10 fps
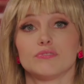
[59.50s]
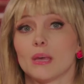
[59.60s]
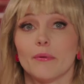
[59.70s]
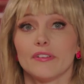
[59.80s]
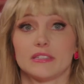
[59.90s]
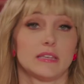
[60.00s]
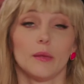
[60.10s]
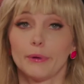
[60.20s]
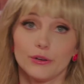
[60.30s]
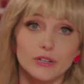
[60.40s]
Some of us
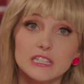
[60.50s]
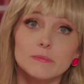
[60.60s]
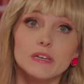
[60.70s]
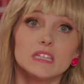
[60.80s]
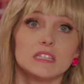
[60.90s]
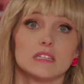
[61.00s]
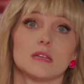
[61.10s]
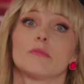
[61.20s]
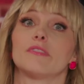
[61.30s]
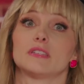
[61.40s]
celebrate Christmas, and
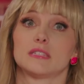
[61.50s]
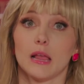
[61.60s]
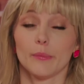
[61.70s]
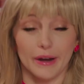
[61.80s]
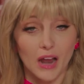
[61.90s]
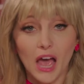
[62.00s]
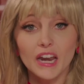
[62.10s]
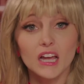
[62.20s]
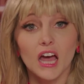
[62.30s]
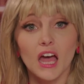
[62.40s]
some of us celebrate
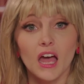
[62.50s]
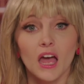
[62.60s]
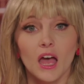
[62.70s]
Hanukkah.